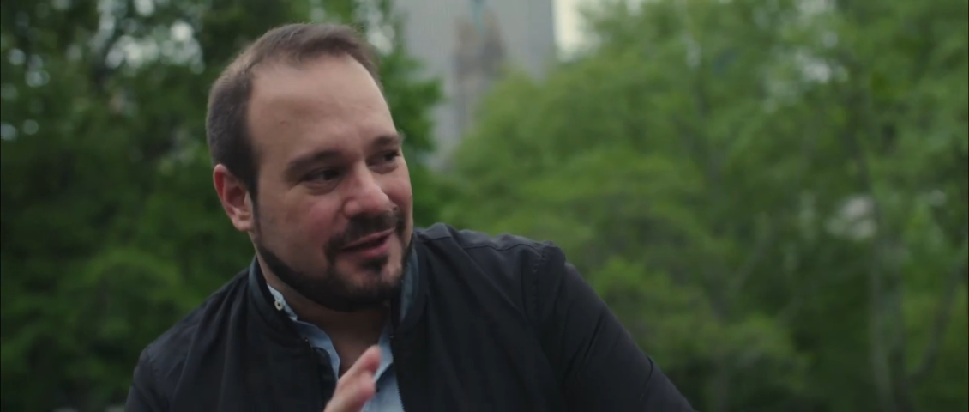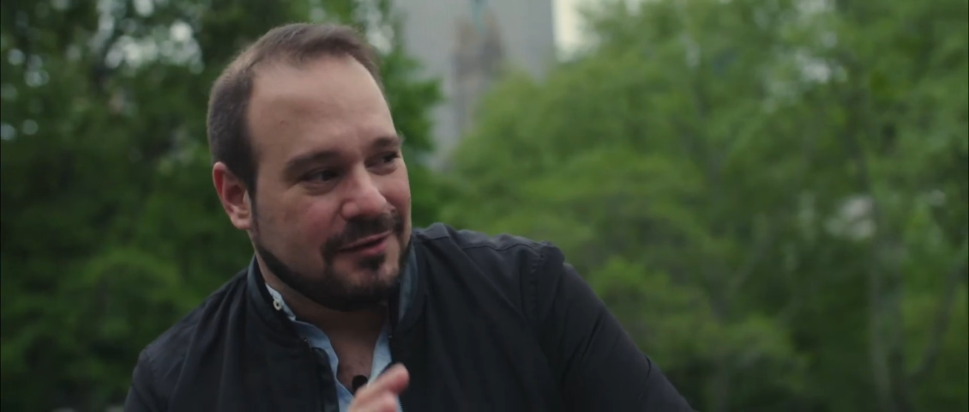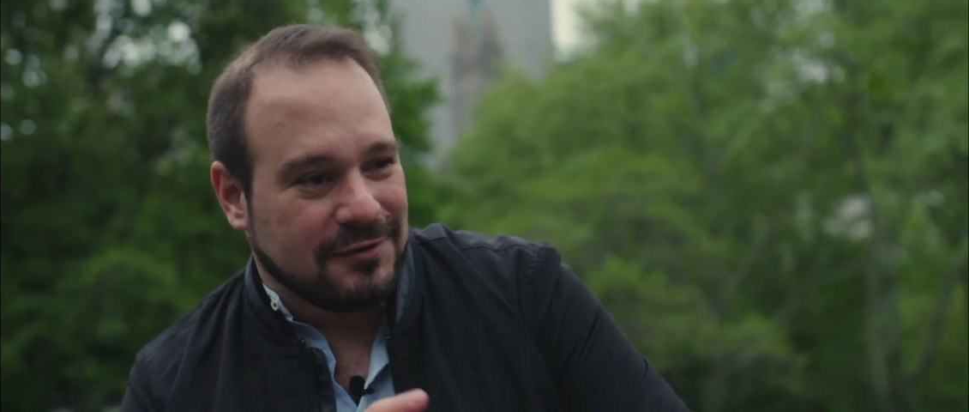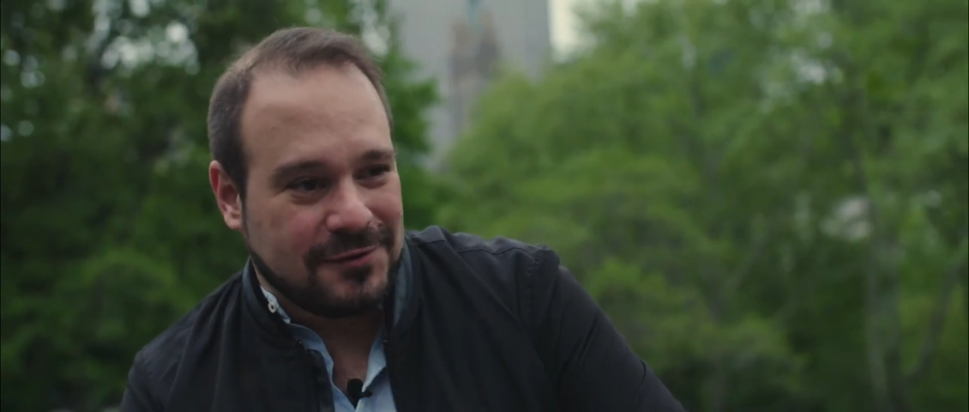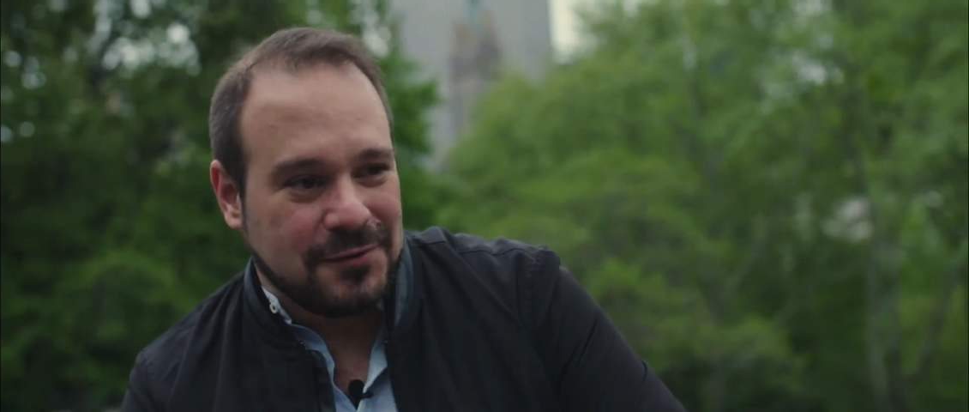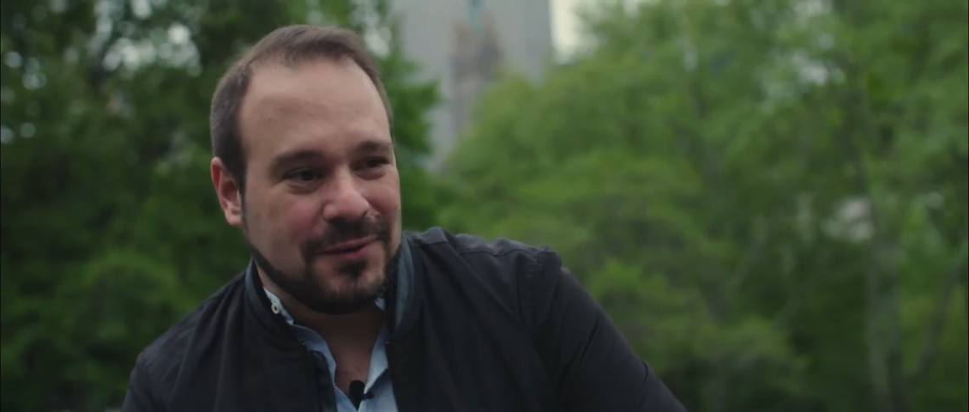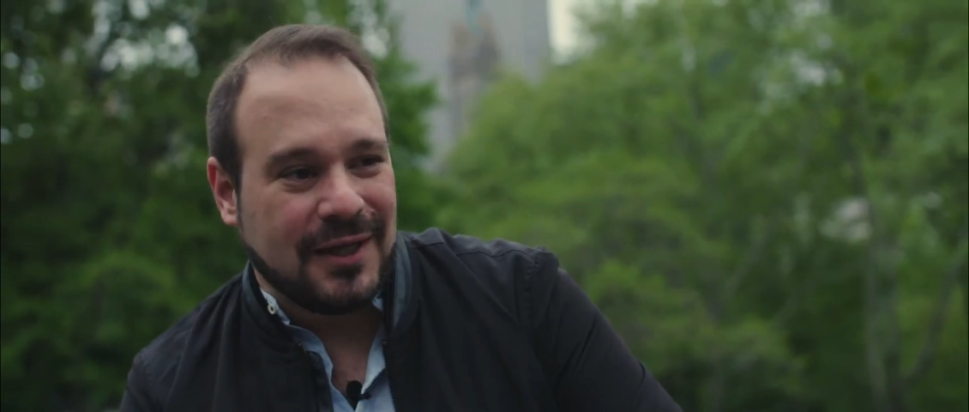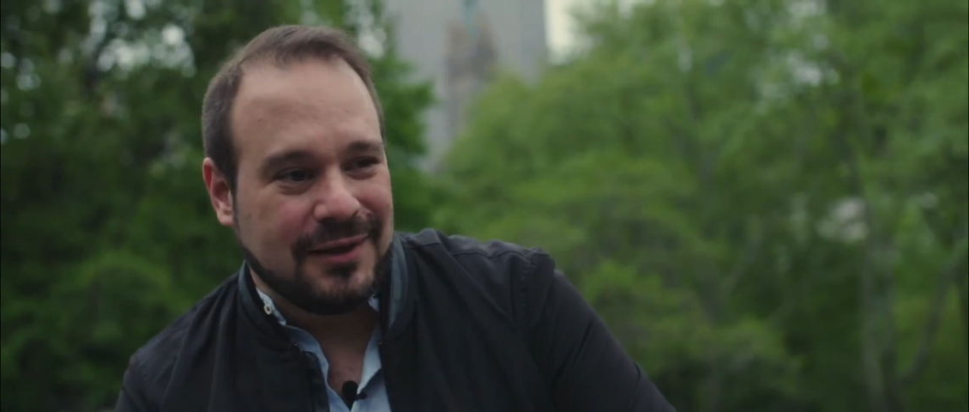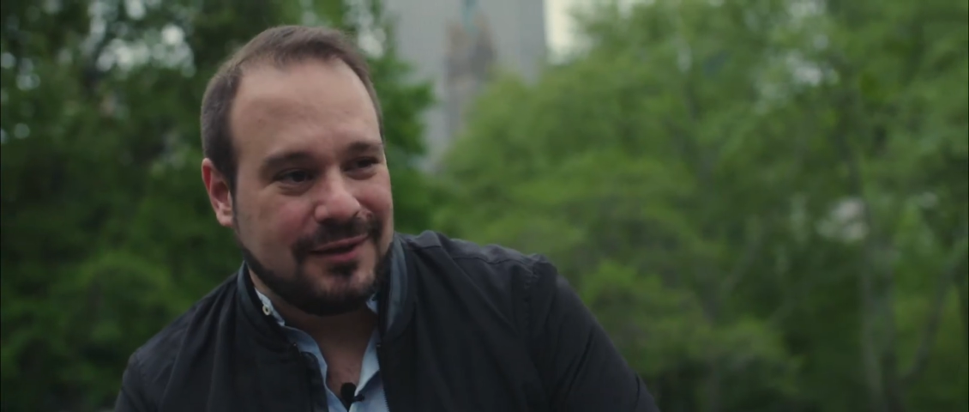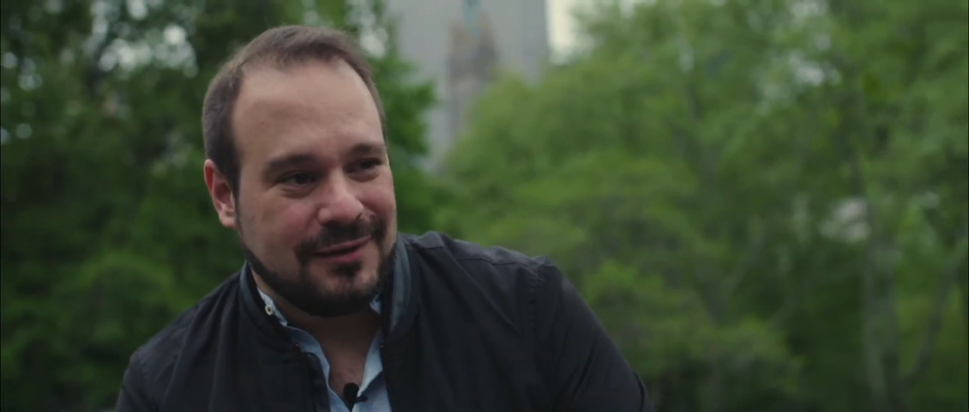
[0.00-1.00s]
understood
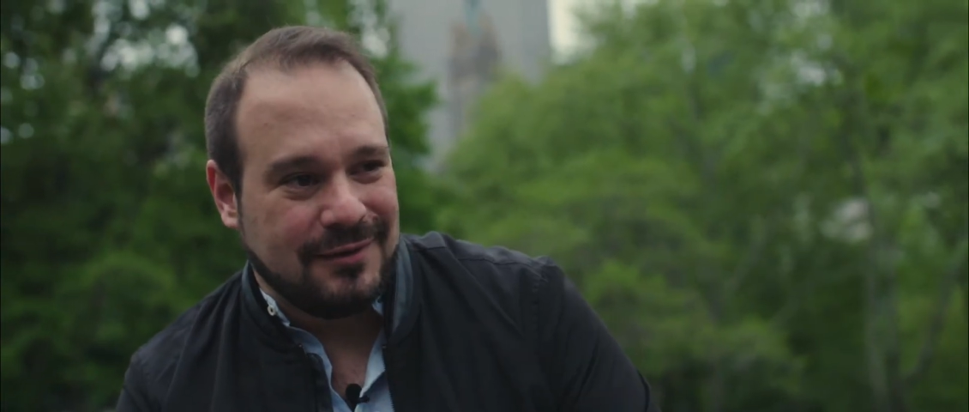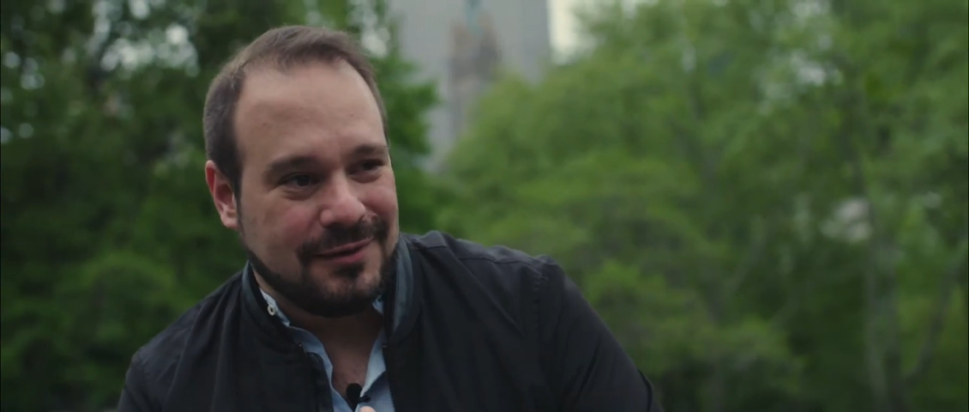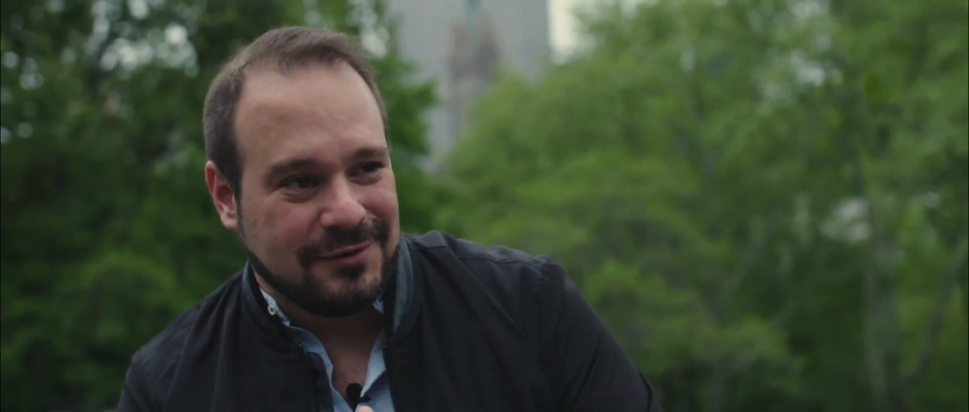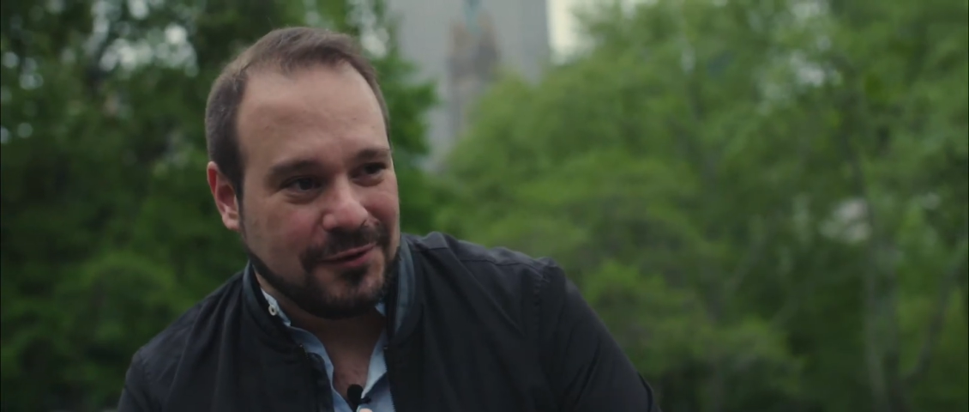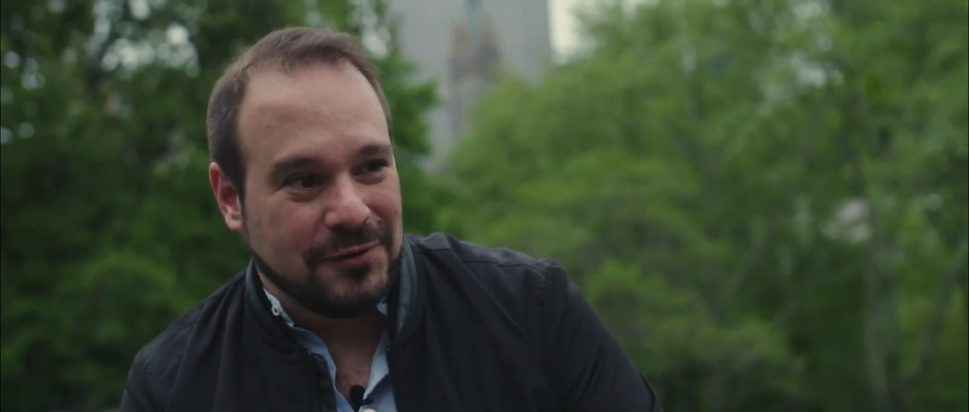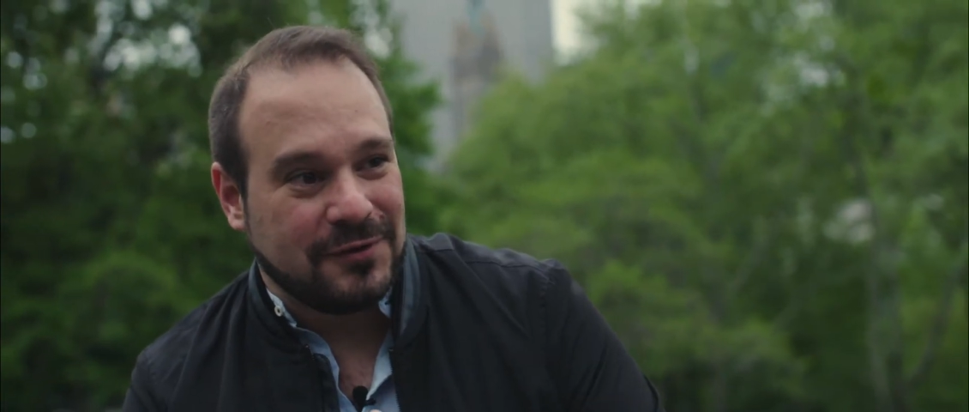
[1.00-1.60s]
that there's